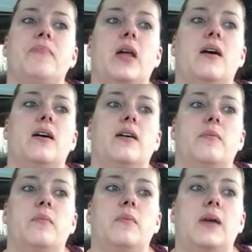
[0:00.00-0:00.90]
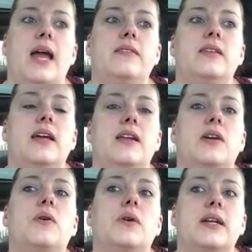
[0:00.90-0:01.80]
And then
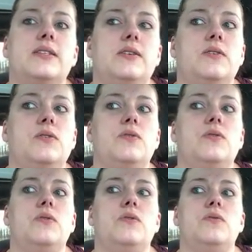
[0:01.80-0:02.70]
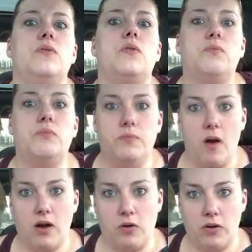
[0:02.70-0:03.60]
according to
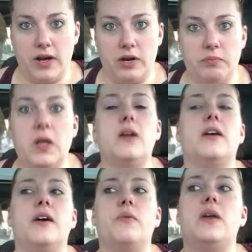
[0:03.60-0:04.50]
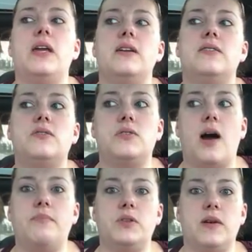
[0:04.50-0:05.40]
our coordinator Blanca, we
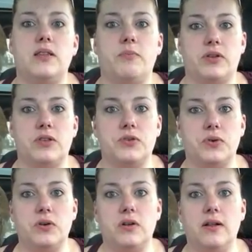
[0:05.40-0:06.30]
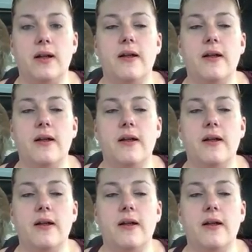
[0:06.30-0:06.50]
stop doing the birth control